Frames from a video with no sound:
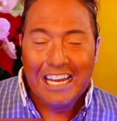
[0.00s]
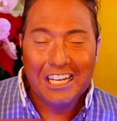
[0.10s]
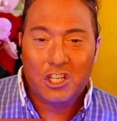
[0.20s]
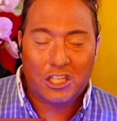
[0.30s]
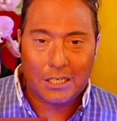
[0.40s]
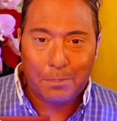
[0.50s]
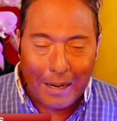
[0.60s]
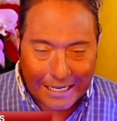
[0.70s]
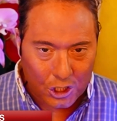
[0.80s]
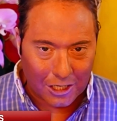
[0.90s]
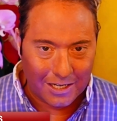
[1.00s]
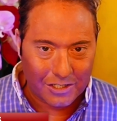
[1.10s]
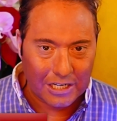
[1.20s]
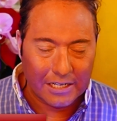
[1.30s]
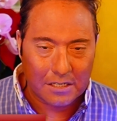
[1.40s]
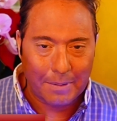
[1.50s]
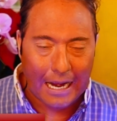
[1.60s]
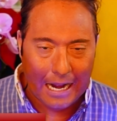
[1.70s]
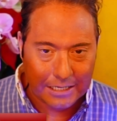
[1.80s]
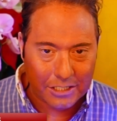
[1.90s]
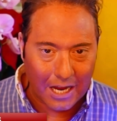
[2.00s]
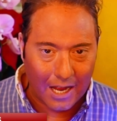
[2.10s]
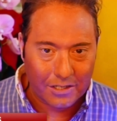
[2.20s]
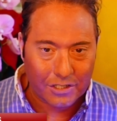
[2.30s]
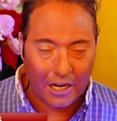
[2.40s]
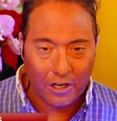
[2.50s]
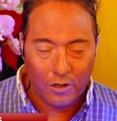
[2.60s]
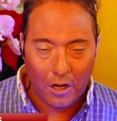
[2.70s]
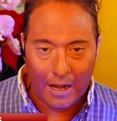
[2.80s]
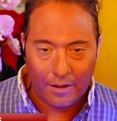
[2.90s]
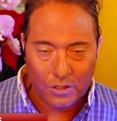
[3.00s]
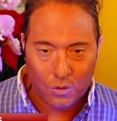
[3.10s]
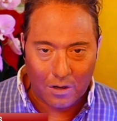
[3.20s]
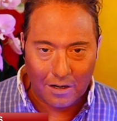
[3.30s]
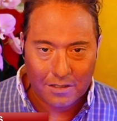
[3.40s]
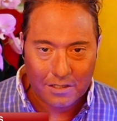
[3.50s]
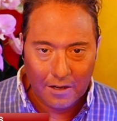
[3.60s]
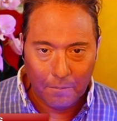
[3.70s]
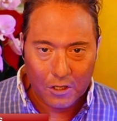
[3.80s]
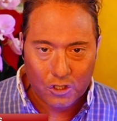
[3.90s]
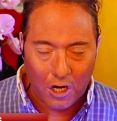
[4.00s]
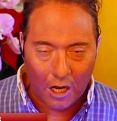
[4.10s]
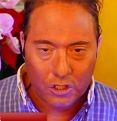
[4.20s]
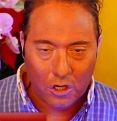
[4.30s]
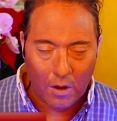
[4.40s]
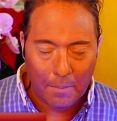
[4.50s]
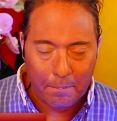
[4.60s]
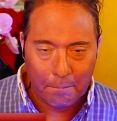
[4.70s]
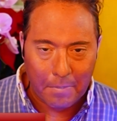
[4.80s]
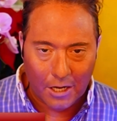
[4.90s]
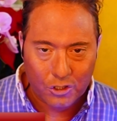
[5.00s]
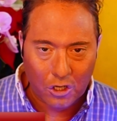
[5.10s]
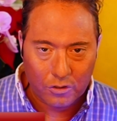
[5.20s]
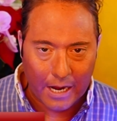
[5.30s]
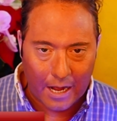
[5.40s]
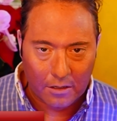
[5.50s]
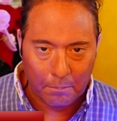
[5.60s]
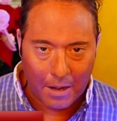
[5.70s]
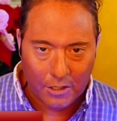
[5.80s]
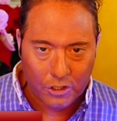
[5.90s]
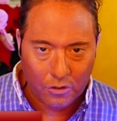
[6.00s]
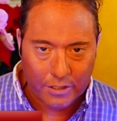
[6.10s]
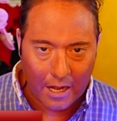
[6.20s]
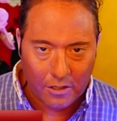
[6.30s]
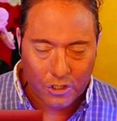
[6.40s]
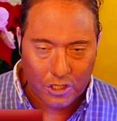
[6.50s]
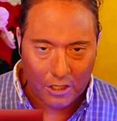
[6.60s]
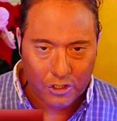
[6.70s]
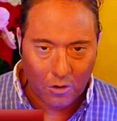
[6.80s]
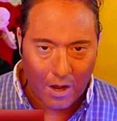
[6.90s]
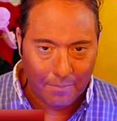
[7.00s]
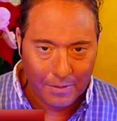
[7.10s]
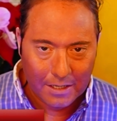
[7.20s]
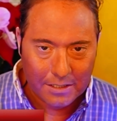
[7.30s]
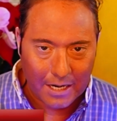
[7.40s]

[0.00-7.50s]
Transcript: You're just speechless. It doesn't make any sense. And you know how this works. Stocks go up, bonds go down. Bonds go down, stocks go up.